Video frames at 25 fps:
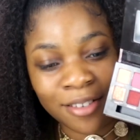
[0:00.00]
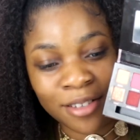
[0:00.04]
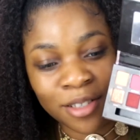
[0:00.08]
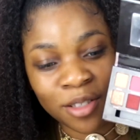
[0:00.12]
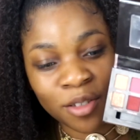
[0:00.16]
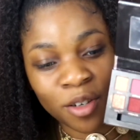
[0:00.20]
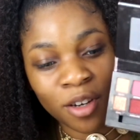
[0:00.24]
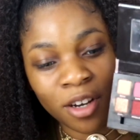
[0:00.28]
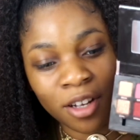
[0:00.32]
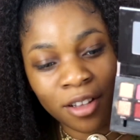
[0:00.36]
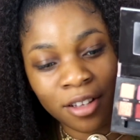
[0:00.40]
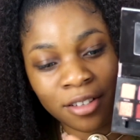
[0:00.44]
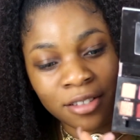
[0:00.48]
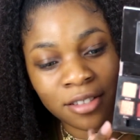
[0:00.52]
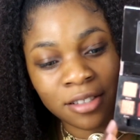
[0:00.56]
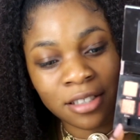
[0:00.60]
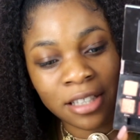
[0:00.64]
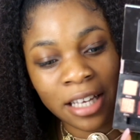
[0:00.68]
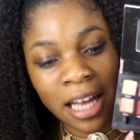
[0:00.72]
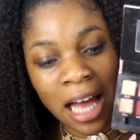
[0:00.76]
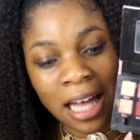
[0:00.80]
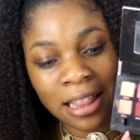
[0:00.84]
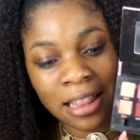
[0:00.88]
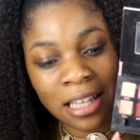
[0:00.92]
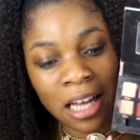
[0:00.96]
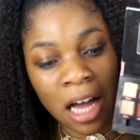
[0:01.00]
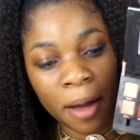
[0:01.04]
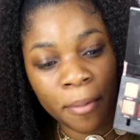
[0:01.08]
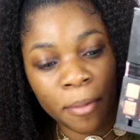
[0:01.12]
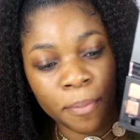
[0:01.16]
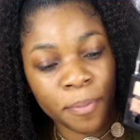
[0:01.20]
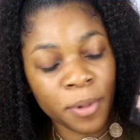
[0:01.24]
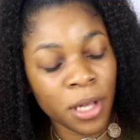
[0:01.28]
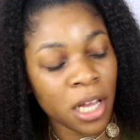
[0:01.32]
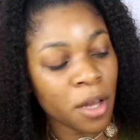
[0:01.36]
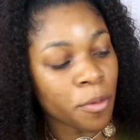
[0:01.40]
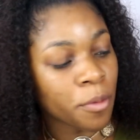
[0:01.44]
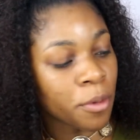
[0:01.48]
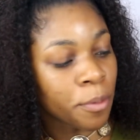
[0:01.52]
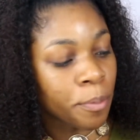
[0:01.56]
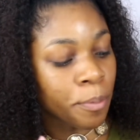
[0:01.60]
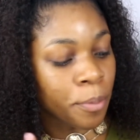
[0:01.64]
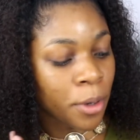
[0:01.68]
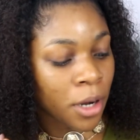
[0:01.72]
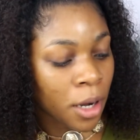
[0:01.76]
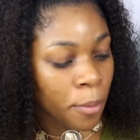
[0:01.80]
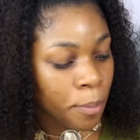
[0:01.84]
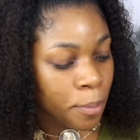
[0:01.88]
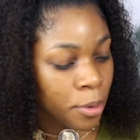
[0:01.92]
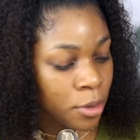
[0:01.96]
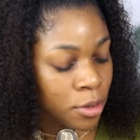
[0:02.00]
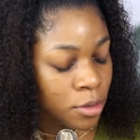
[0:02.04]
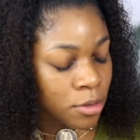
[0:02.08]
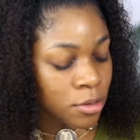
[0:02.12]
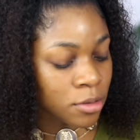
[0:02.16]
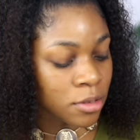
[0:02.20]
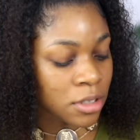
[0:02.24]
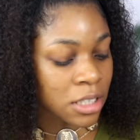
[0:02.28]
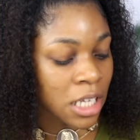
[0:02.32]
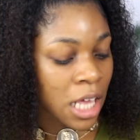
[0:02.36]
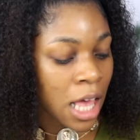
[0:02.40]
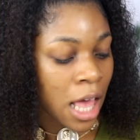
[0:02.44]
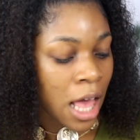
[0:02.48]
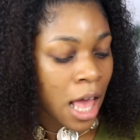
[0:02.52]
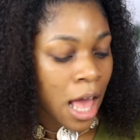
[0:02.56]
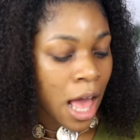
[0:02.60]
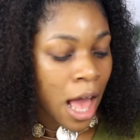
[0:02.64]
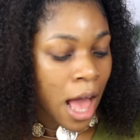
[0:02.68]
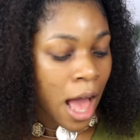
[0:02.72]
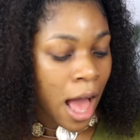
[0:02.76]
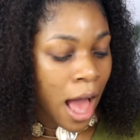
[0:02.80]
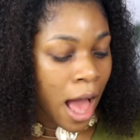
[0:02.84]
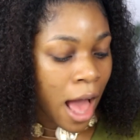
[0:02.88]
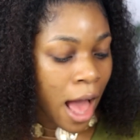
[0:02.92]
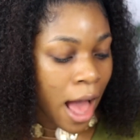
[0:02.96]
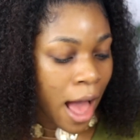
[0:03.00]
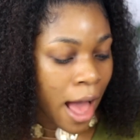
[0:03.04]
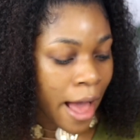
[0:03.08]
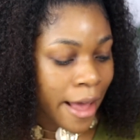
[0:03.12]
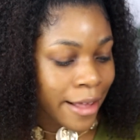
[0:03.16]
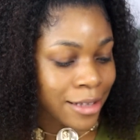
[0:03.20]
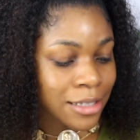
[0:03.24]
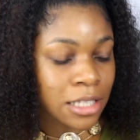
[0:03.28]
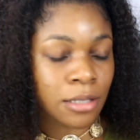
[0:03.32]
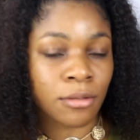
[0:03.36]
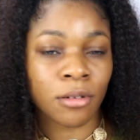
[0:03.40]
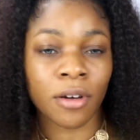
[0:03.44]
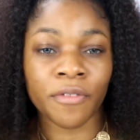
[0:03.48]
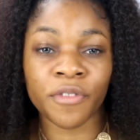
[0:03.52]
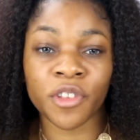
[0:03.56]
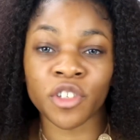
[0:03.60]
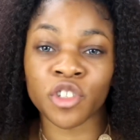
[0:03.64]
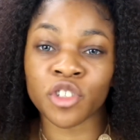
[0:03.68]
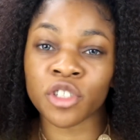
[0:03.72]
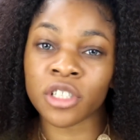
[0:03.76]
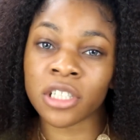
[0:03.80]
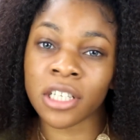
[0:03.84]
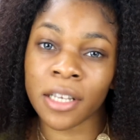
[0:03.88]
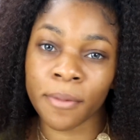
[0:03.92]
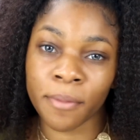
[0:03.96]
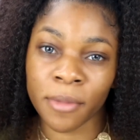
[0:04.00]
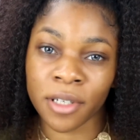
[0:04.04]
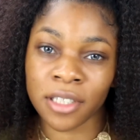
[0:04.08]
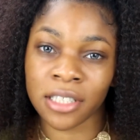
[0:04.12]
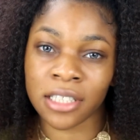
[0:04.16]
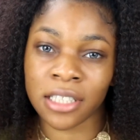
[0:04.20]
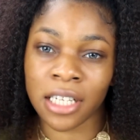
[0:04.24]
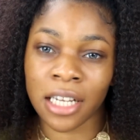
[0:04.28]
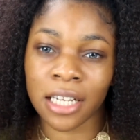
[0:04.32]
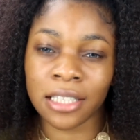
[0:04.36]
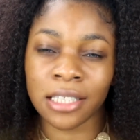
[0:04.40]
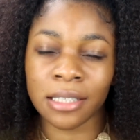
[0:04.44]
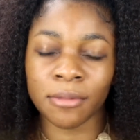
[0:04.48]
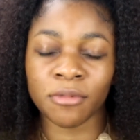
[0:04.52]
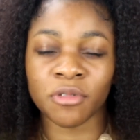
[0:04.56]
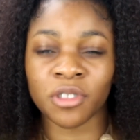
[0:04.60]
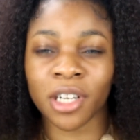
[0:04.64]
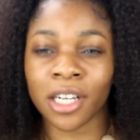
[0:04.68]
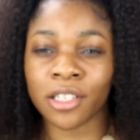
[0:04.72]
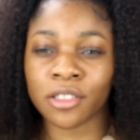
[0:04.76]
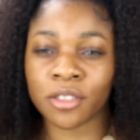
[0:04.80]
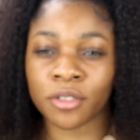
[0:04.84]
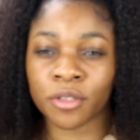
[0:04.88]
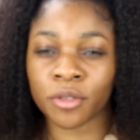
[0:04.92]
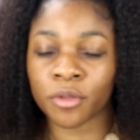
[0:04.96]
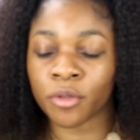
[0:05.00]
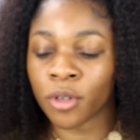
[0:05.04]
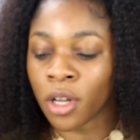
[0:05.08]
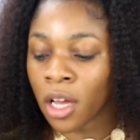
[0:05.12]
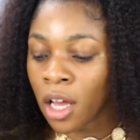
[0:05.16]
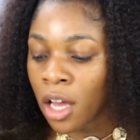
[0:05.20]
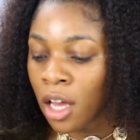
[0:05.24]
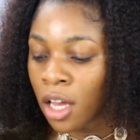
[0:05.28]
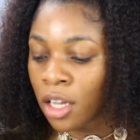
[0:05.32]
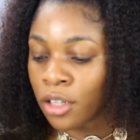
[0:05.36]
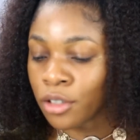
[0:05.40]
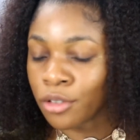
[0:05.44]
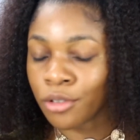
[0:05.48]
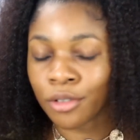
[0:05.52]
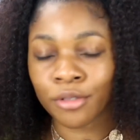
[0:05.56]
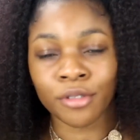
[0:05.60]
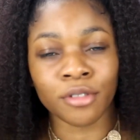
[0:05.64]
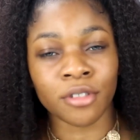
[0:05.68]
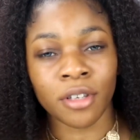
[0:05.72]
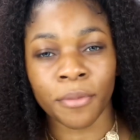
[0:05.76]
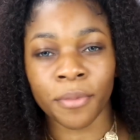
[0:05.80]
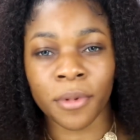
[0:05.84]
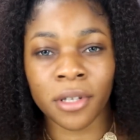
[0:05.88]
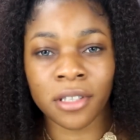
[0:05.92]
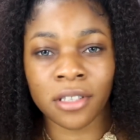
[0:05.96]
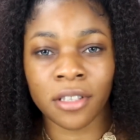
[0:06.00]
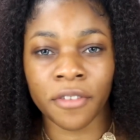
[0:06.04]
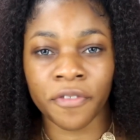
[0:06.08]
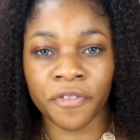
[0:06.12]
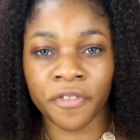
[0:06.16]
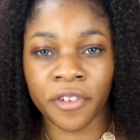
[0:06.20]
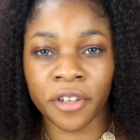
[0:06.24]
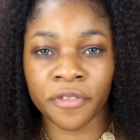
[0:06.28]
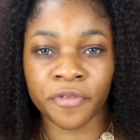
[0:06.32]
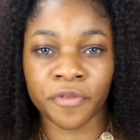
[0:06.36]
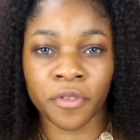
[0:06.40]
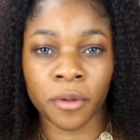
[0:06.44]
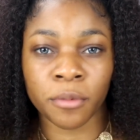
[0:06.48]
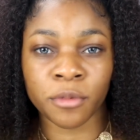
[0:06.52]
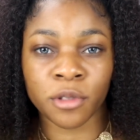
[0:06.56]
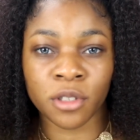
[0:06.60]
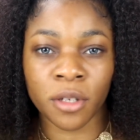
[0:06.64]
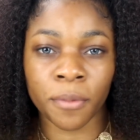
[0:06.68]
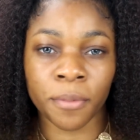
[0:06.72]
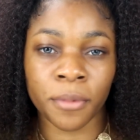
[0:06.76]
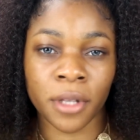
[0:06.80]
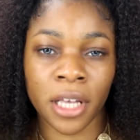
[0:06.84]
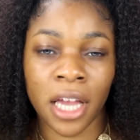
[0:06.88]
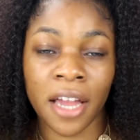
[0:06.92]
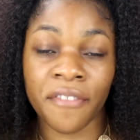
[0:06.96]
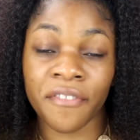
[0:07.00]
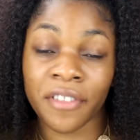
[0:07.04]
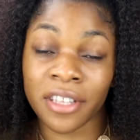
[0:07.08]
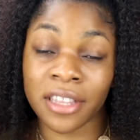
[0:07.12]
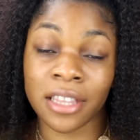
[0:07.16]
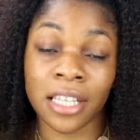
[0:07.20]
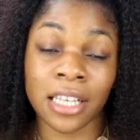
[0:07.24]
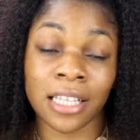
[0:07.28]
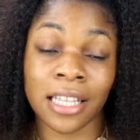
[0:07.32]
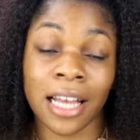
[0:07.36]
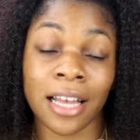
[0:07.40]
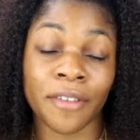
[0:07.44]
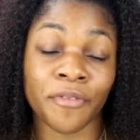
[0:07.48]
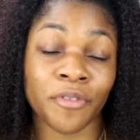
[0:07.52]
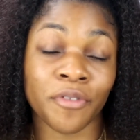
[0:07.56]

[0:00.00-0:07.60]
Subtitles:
those colors. Today I think I'm playing with purples and some of the shimmer shades. I'm trying to, do something different from everything.